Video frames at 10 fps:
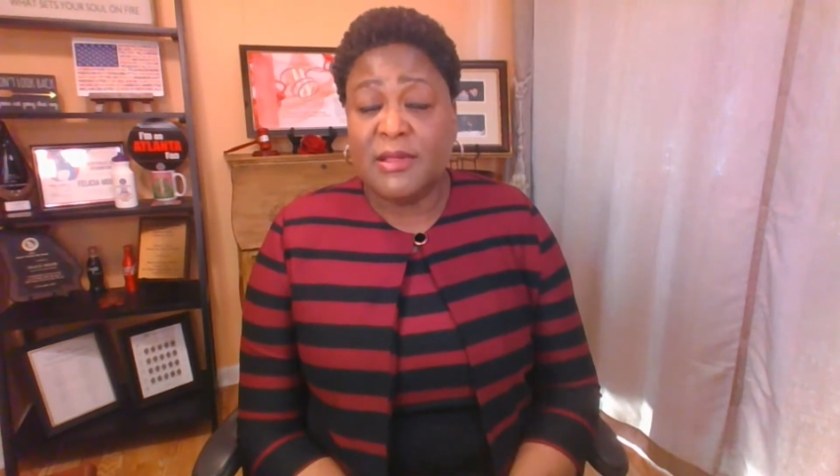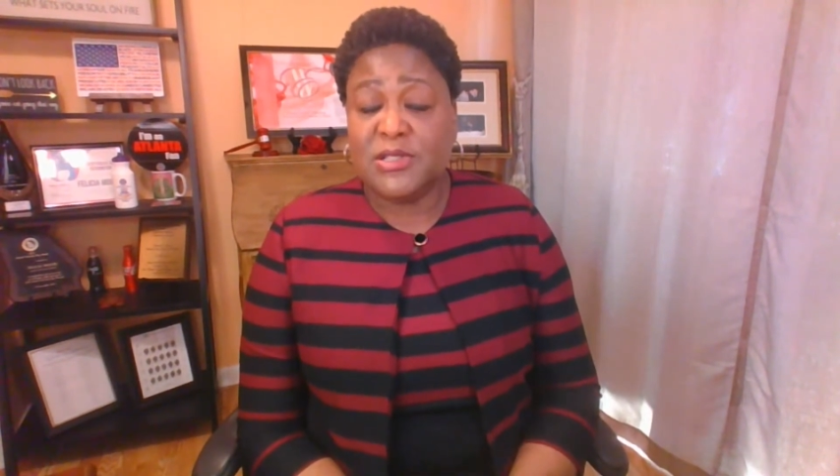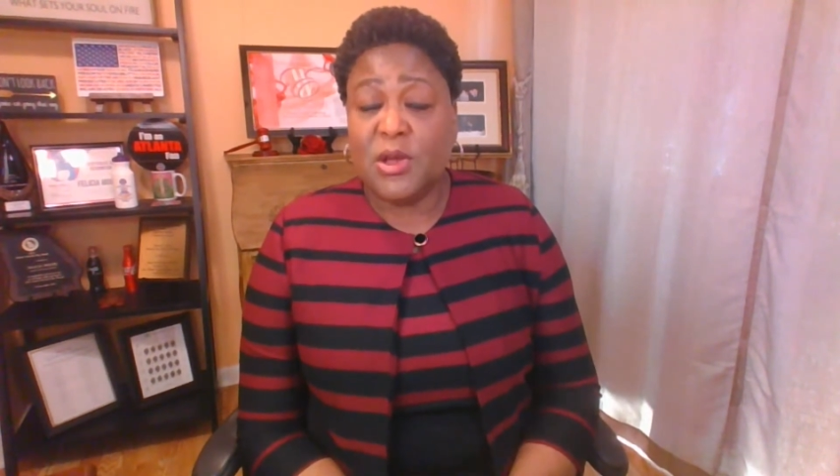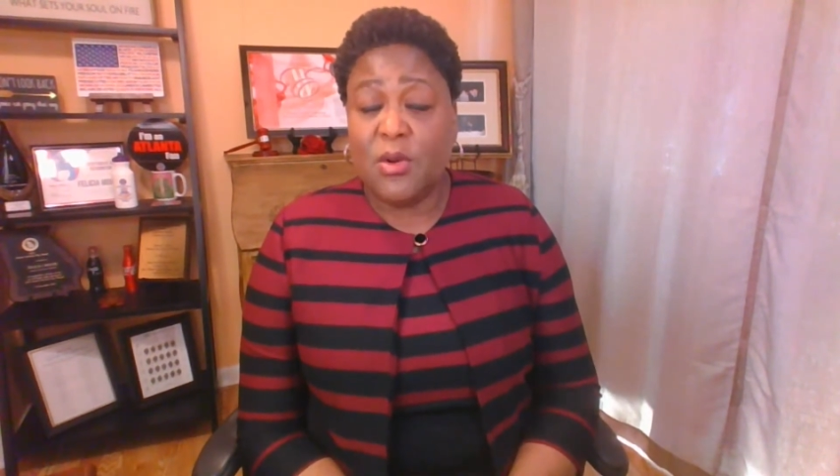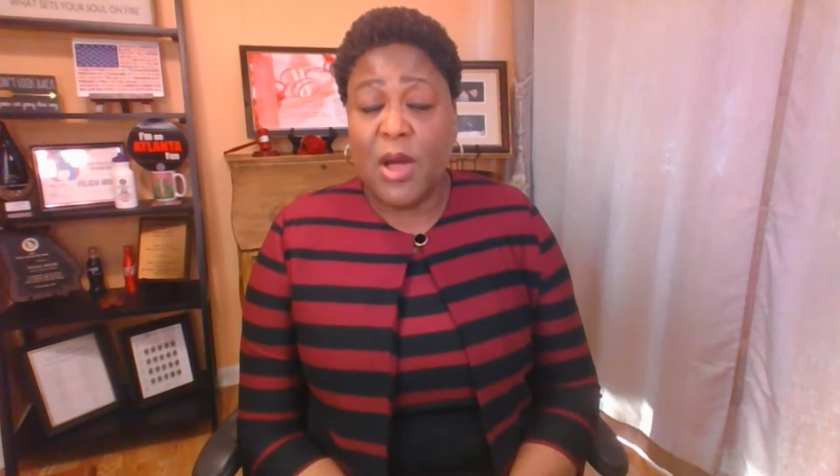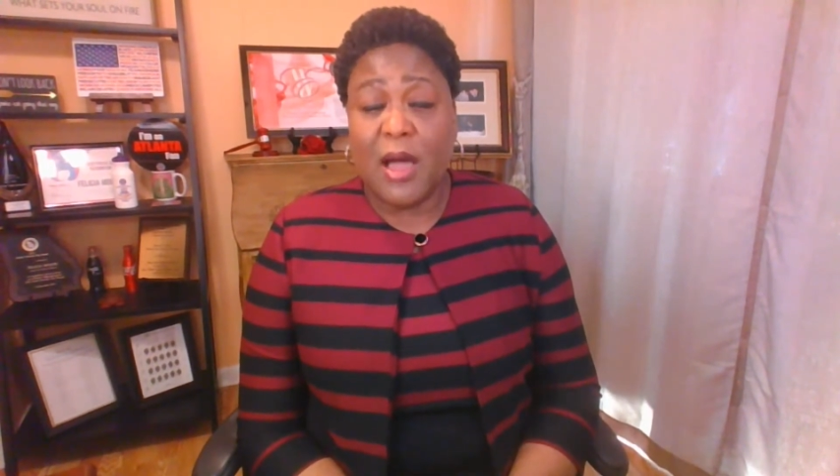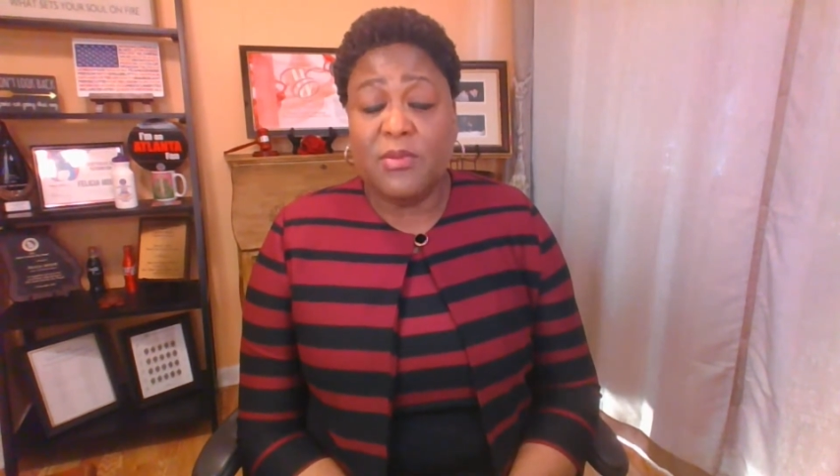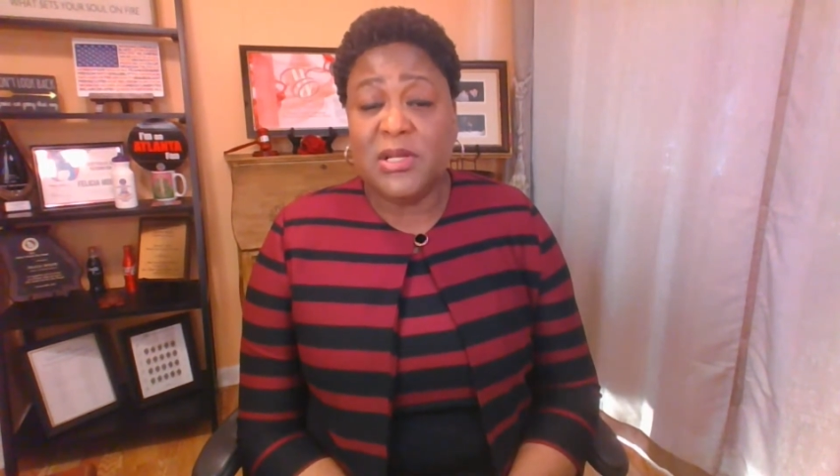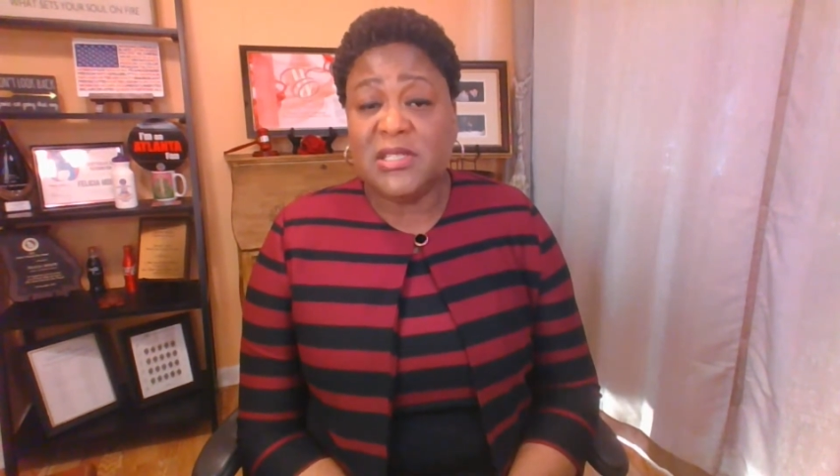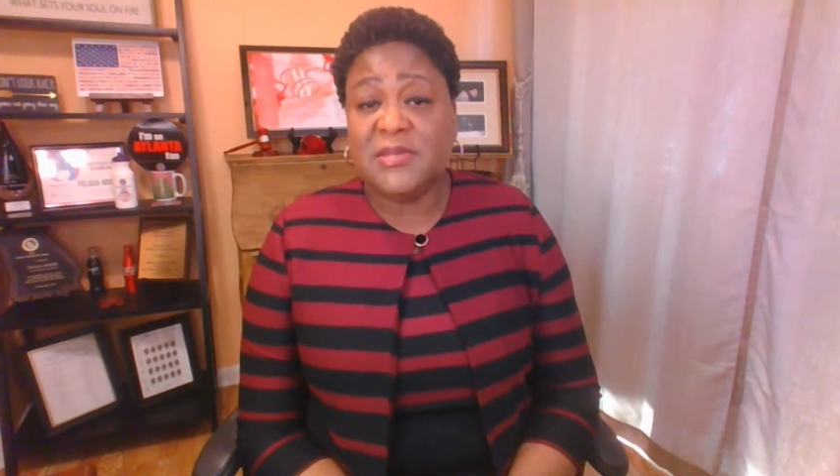So
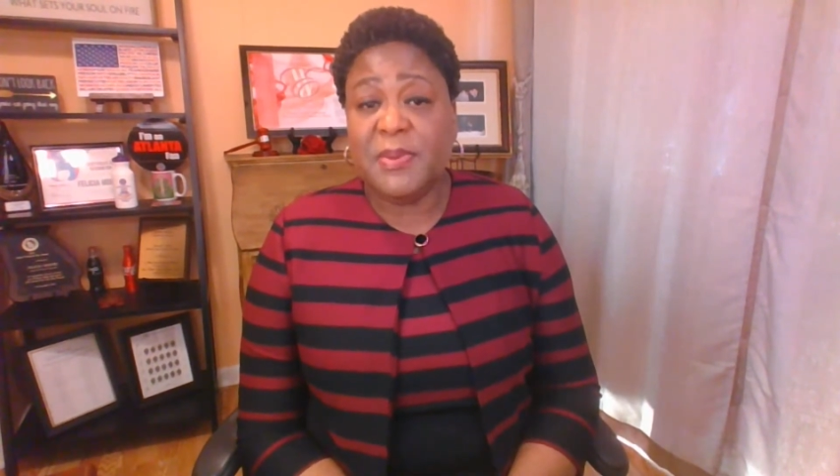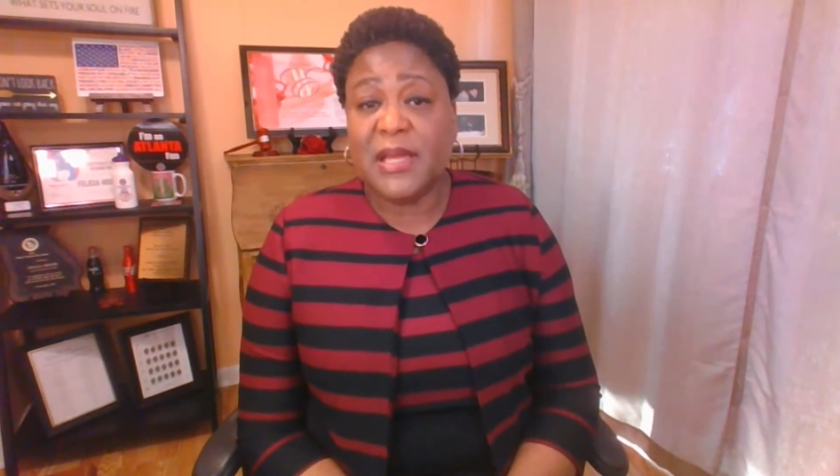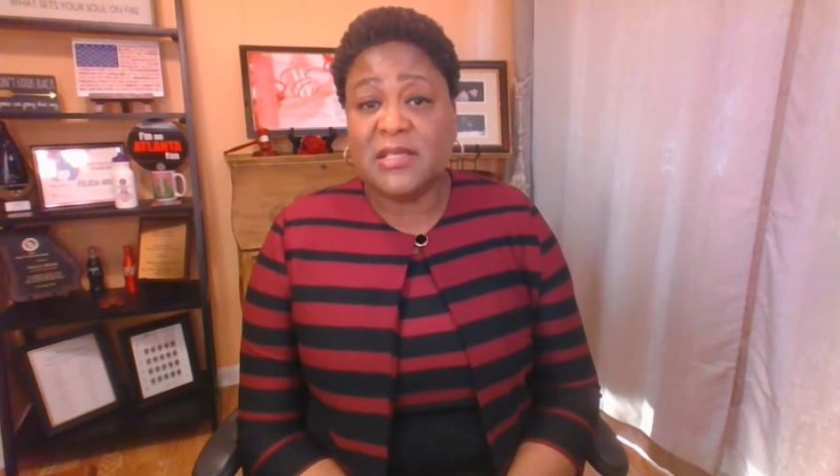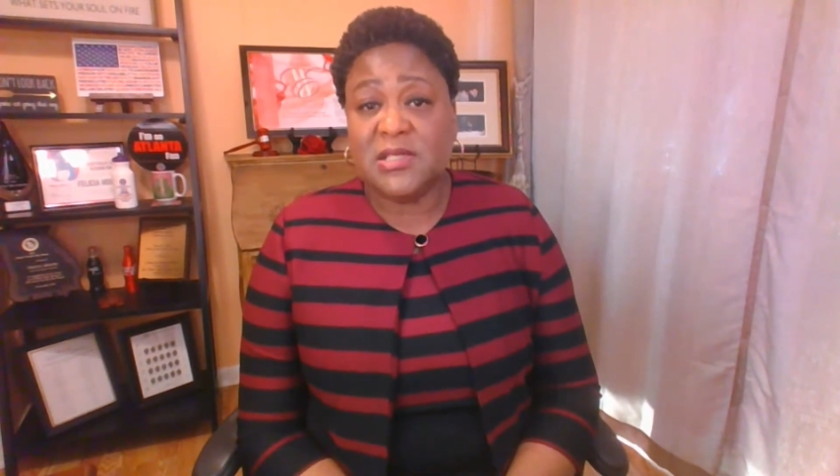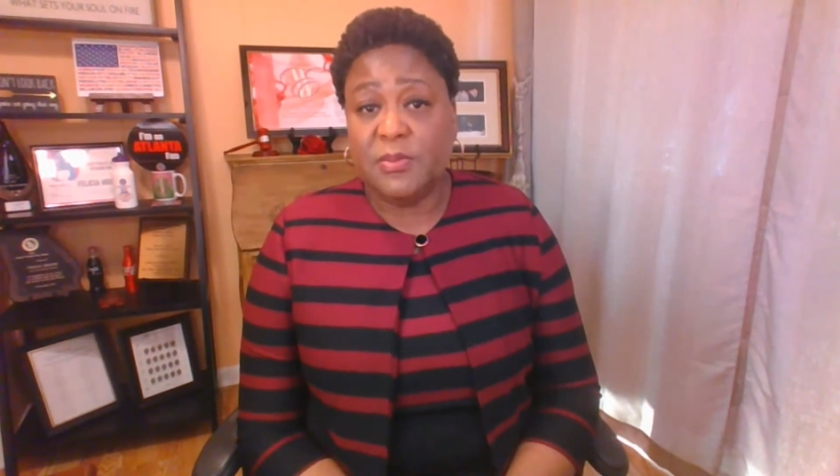I would expect